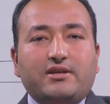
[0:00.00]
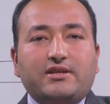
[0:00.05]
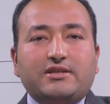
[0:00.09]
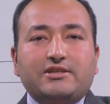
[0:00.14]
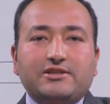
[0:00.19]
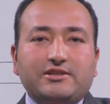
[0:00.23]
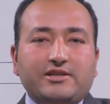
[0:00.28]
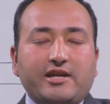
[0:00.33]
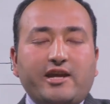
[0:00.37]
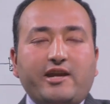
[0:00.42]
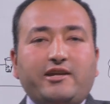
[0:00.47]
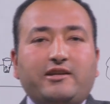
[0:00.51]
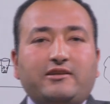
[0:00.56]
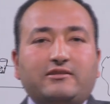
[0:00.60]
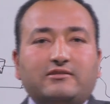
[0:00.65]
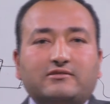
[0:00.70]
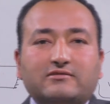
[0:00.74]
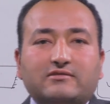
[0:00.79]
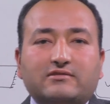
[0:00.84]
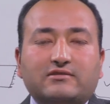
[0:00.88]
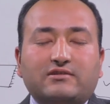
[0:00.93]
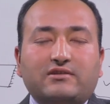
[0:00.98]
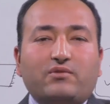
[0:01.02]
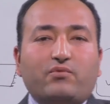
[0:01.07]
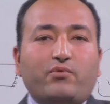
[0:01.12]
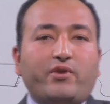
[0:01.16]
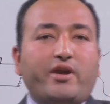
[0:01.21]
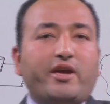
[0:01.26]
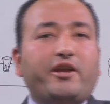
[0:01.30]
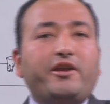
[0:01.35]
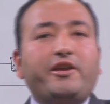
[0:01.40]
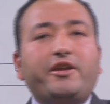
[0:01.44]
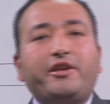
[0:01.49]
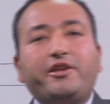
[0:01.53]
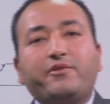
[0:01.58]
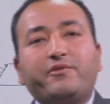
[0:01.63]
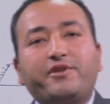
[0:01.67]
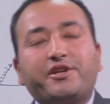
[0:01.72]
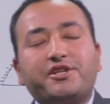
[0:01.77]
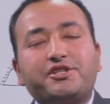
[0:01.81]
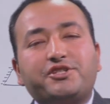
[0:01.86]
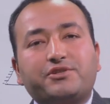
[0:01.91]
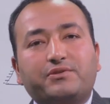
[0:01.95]
Today we are in
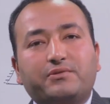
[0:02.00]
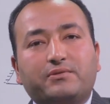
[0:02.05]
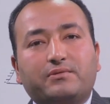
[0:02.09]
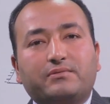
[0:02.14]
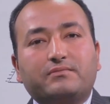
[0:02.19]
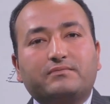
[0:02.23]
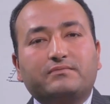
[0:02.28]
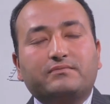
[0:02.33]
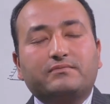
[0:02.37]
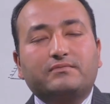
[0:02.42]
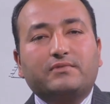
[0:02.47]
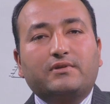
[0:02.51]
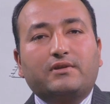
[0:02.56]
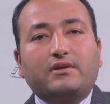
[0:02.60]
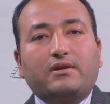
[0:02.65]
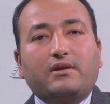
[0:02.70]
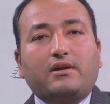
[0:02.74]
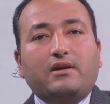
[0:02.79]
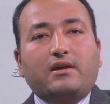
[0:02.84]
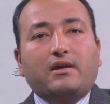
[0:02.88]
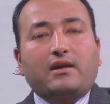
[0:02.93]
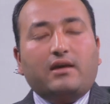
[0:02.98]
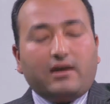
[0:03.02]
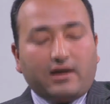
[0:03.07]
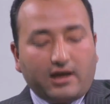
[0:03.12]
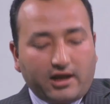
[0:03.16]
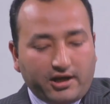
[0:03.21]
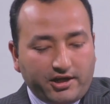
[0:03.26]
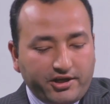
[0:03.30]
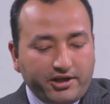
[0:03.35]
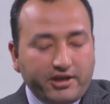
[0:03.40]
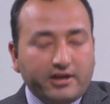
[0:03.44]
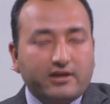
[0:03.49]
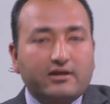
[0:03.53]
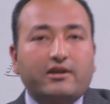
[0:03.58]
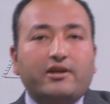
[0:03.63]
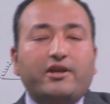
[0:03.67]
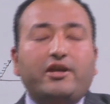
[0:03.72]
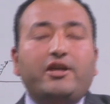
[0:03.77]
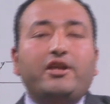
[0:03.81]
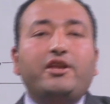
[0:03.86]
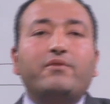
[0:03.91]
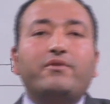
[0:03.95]
unit 2 and here
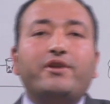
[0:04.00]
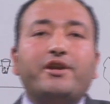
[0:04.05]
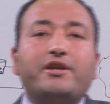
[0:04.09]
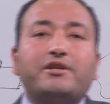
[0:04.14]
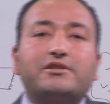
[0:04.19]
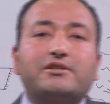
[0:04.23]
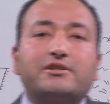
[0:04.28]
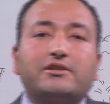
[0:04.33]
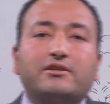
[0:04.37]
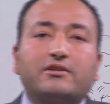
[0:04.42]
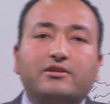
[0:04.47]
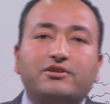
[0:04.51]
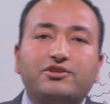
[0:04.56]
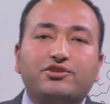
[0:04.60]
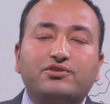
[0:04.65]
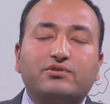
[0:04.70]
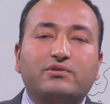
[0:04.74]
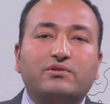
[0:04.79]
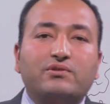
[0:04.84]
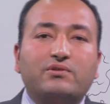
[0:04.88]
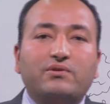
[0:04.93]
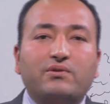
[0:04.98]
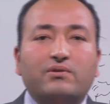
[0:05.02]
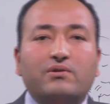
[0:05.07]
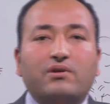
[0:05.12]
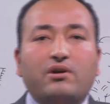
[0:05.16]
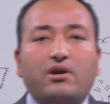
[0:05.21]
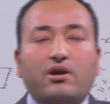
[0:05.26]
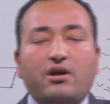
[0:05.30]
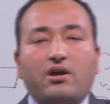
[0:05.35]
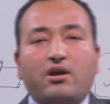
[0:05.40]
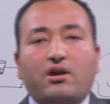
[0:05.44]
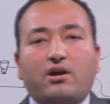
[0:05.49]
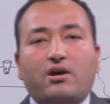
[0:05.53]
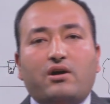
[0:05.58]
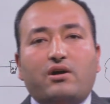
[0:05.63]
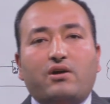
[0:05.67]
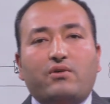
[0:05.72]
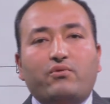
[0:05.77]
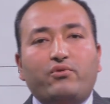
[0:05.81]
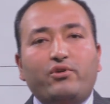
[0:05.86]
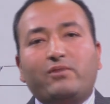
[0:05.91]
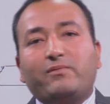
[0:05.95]
in unit 2
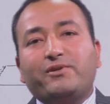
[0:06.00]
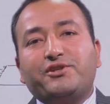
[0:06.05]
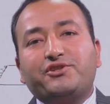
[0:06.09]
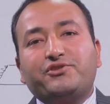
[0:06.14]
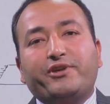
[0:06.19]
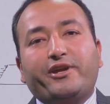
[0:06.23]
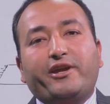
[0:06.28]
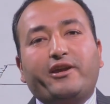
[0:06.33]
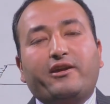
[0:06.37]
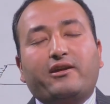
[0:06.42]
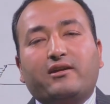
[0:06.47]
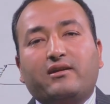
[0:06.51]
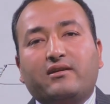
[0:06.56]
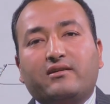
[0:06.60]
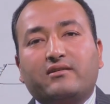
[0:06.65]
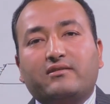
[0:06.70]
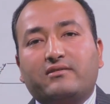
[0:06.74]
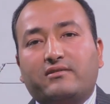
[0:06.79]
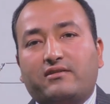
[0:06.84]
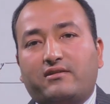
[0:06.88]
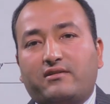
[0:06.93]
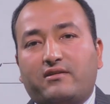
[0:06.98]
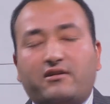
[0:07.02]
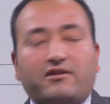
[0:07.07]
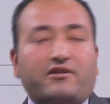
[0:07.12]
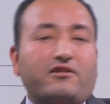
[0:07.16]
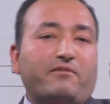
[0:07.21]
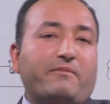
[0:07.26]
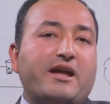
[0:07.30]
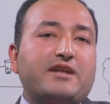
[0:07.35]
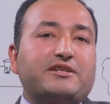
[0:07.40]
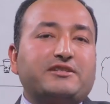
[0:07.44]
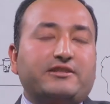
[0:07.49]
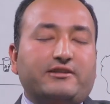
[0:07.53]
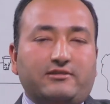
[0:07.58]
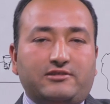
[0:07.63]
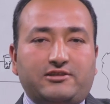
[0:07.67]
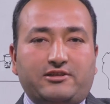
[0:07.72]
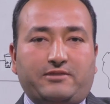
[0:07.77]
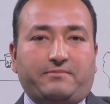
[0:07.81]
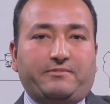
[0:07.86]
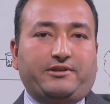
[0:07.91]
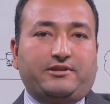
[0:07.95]
we will be doing a grammatical
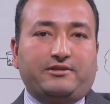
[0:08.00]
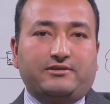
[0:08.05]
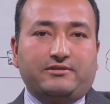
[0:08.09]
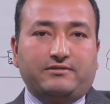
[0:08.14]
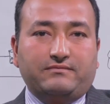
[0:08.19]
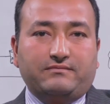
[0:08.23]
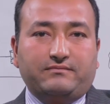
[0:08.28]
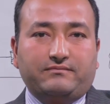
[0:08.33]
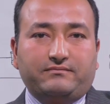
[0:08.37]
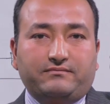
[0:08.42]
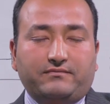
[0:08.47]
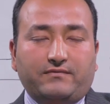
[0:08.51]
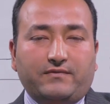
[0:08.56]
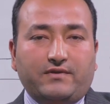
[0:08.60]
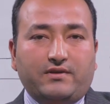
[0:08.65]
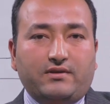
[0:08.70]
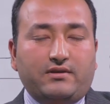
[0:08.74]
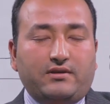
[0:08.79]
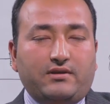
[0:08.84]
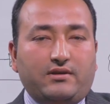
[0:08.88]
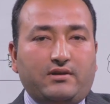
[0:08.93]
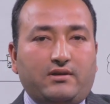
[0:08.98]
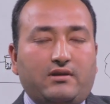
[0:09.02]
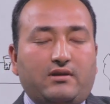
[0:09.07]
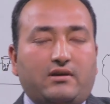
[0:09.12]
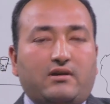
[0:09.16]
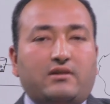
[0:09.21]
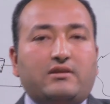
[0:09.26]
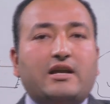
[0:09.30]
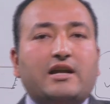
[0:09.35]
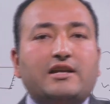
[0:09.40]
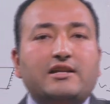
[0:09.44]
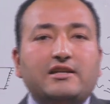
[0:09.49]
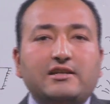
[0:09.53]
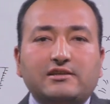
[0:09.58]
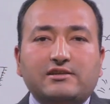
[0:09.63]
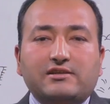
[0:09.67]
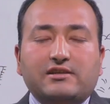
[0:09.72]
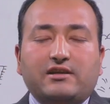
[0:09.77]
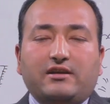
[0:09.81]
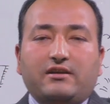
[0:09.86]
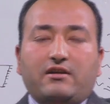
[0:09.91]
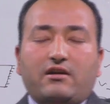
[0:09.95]
topic. That
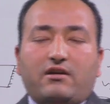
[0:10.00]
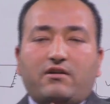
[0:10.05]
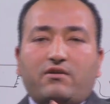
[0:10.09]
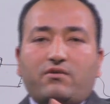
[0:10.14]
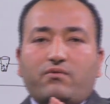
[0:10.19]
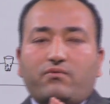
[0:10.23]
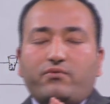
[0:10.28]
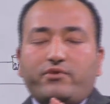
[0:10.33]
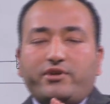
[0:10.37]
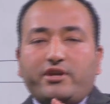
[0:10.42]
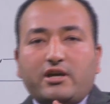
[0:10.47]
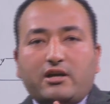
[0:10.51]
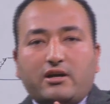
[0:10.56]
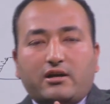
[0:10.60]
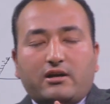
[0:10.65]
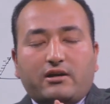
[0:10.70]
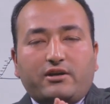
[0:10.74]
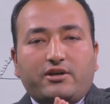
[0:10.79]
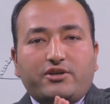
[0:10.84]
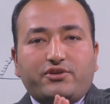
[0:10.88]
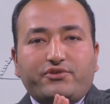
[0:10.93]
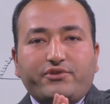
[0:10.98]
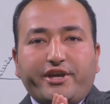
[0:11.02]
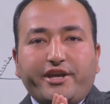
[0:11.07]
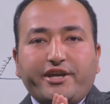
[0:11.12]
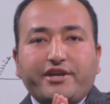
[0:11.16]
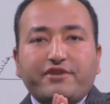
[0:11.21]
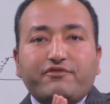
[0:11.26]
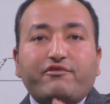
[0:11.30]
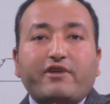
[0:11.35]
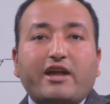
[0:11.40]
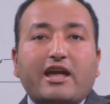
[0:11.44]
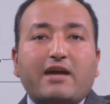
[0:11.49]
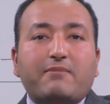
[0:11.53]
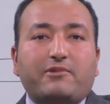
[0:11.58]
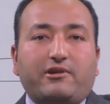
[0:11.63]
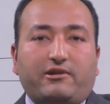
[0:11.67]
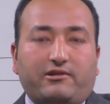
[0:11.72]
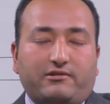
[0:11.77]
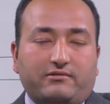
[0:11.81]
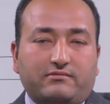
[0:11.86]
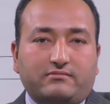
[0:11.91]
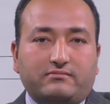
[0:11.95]
is, we are doing grammar.